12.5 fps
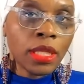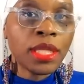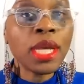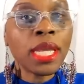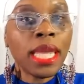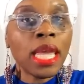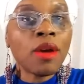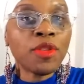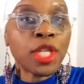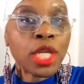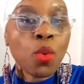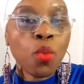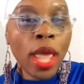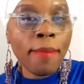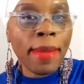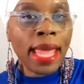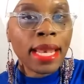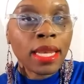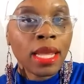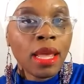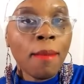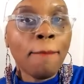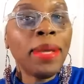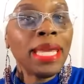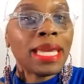to give to women,
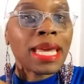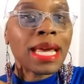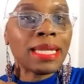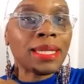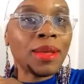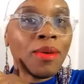because